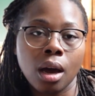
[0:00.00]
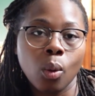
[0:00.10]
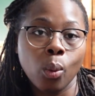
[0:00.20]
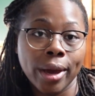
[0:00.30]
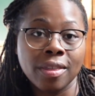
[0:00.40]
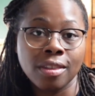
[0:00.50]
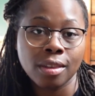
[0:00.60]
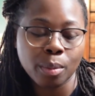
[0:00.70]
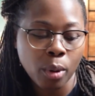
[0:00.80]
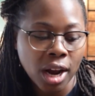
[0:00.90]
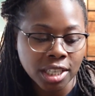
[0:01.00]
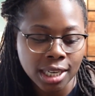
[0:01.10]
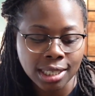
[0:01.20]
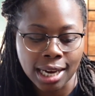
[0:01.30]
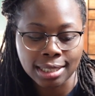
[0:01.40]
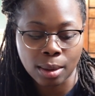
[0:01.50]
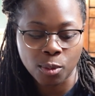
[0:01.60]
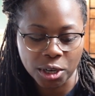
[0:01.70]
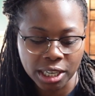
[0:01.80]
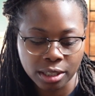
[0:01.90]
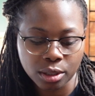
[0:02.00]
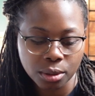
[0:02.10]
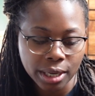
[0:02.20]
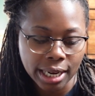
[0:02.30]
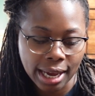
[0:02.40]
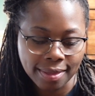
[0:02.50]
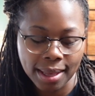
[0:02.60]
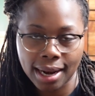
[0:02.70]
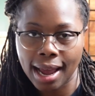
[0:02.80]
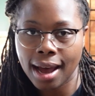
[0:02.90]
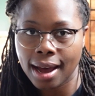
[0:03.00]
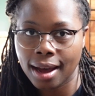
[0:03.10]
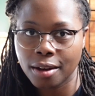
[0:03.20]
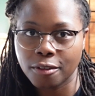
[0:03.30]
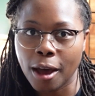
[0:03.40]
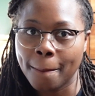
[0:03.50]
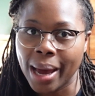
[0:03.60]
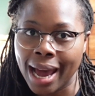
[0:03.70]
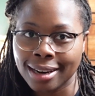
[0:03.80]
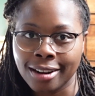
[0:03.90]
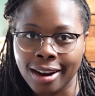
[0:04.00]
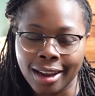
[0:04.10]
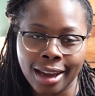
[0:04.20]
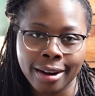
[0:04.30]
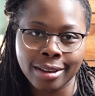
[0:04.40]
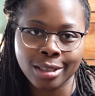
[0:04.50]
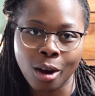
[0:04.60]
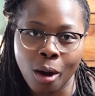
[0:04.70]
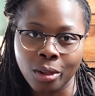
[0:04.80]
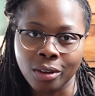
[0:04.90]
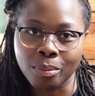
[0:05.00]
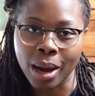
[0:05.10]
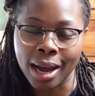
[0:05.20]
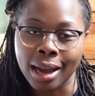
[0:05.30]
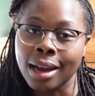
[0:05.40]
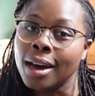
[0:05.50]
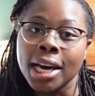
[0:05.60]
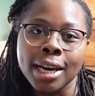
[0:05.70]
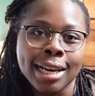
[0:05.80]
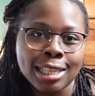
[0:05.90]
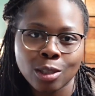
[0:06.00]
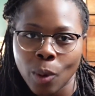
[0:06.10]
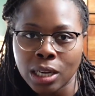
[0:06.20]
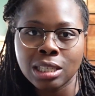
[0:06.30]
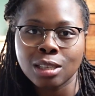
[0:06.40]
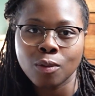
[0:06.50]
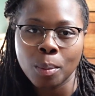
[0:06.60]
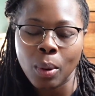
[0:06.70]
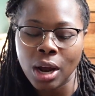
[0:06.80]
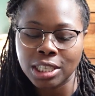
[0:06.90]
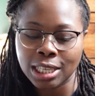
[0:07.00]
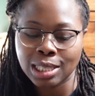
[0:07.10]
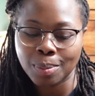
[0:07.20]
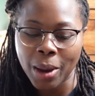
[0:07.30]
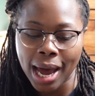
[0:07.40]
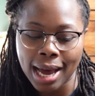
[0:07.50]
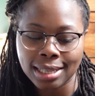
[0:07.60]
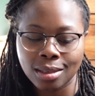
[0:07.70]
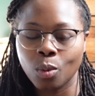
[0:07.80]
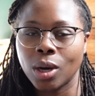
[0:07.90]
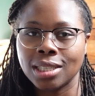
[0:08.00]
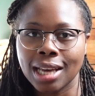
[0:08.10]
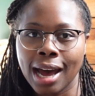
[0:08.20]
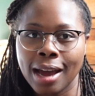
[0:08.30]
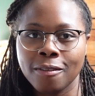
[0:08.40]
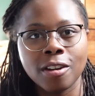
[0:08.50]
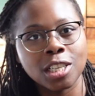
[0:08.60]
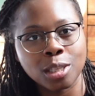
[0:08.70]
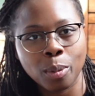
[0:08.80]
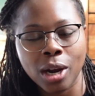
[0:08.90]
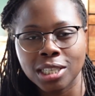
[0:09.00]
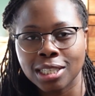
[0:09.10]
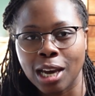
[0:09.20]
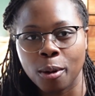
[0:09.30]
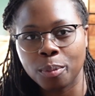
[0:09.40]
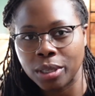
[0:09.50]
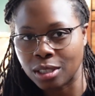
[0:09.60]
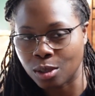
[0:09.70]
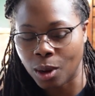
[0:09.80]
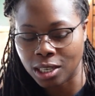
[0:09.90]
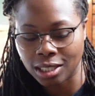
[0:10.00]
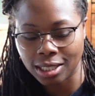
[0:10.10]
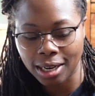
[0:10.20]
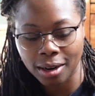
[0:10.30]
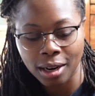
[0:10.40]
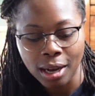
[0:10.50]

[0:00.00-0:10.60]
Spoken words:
with the project as I'm working through it, and then I have a bag dedicated to all of my swatches from projects past, and once I finish the project I will put the swatches there.